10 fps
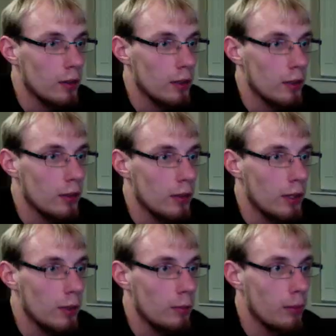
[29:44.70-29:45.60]
go
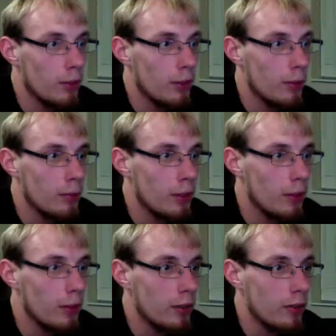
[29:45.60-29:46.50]
ahead and put them
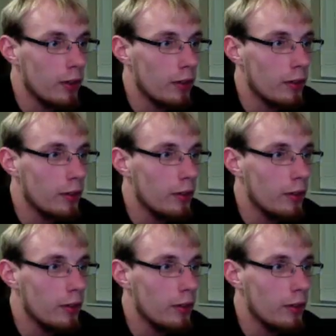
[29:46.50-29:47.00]
near each other.